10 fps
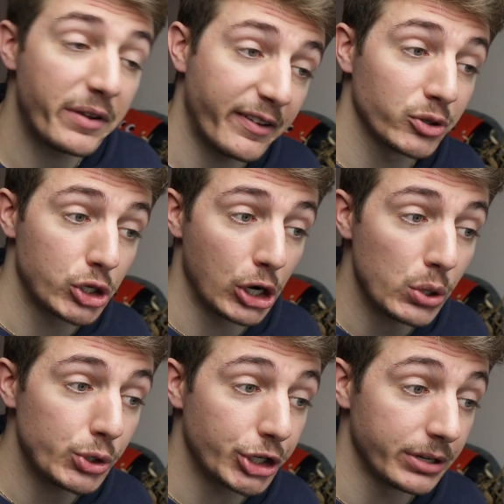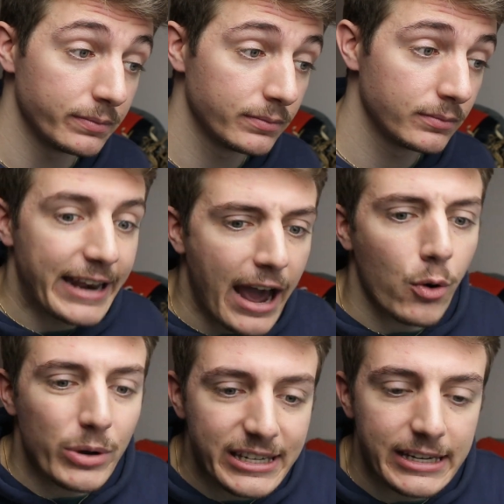we found a solution, and
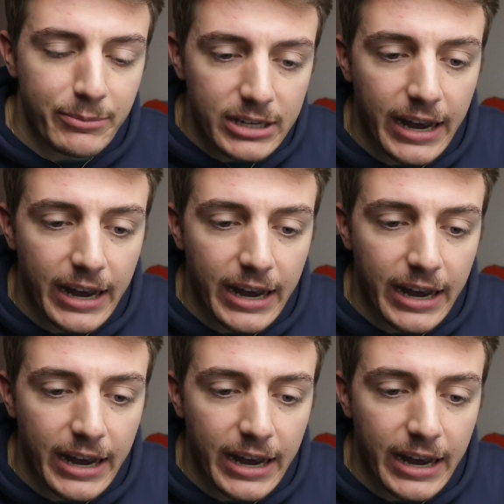now we seem